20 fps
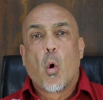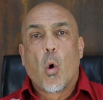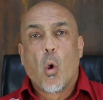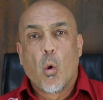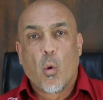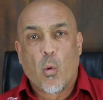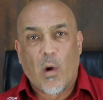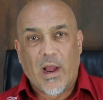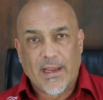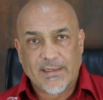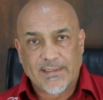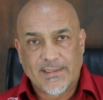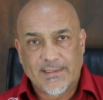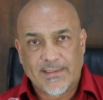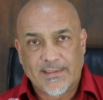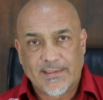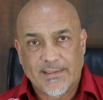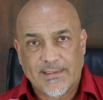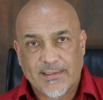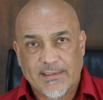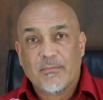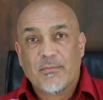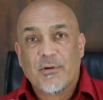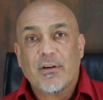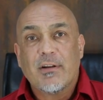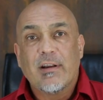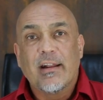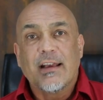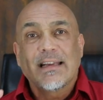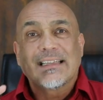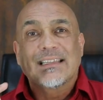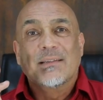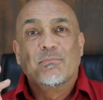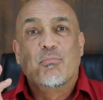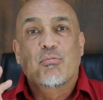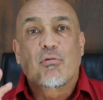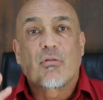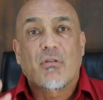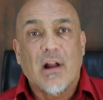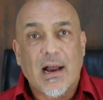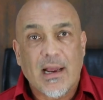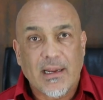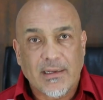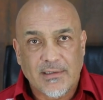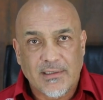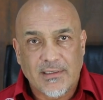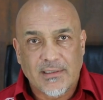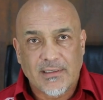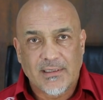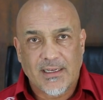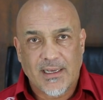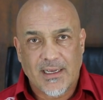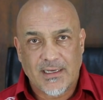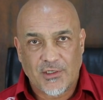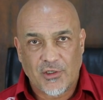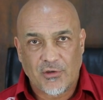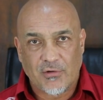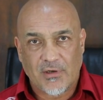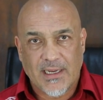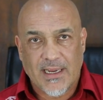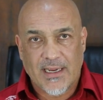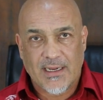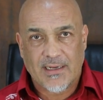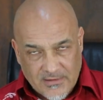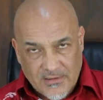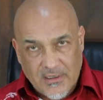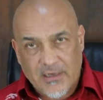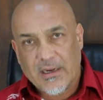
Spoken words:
always. Burn as bright as you can.